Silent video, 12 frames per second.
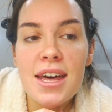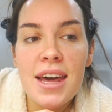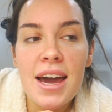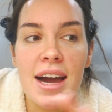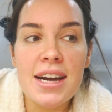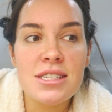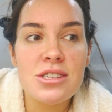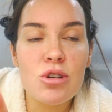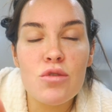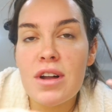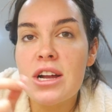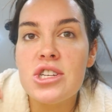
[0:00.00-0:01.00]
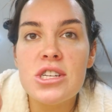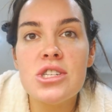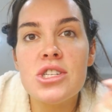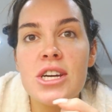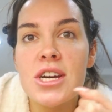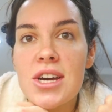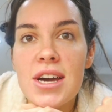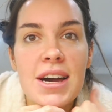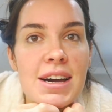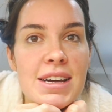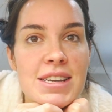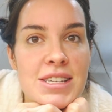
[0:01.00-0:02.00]
and I add stuff like ginger
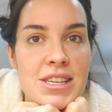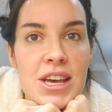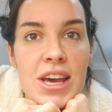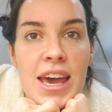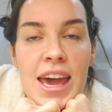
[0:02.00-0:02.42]
and